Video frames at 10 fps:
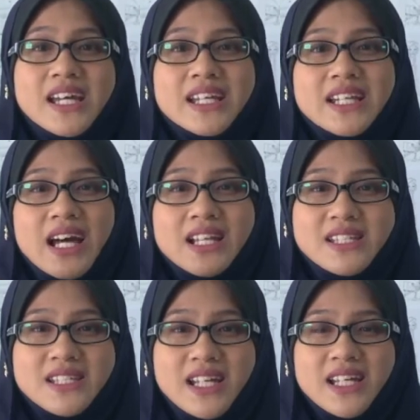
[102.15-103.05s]
in
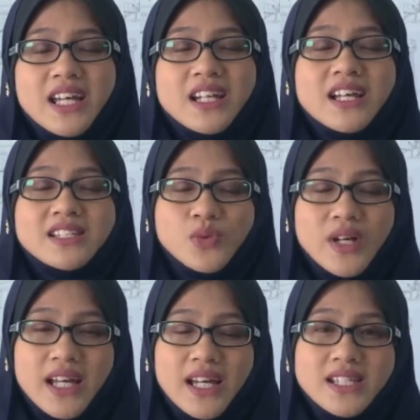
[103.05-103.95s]
answering and as
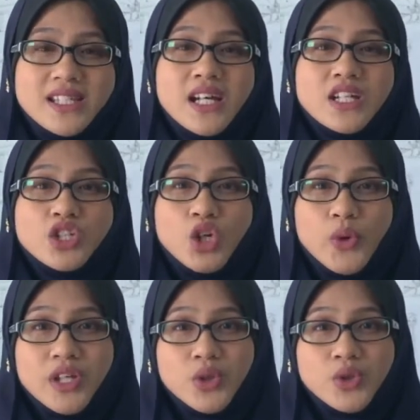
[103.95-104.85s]
well as
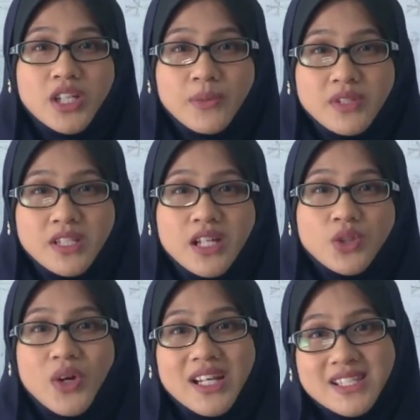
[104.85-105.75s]
showing you tips
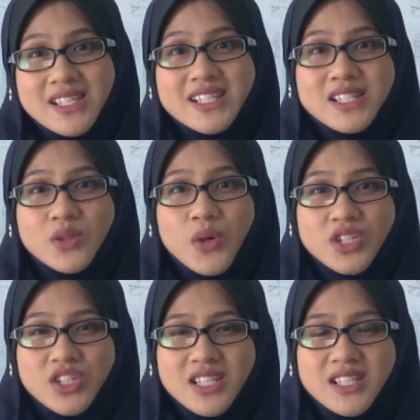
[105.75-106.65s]
to answer these
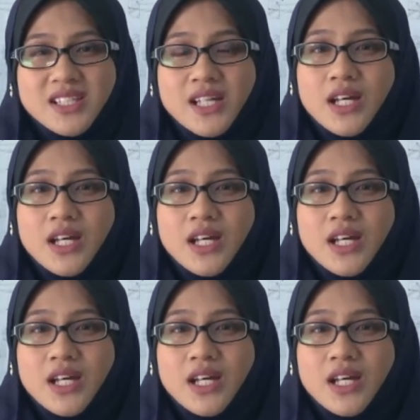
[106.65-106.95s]
questions.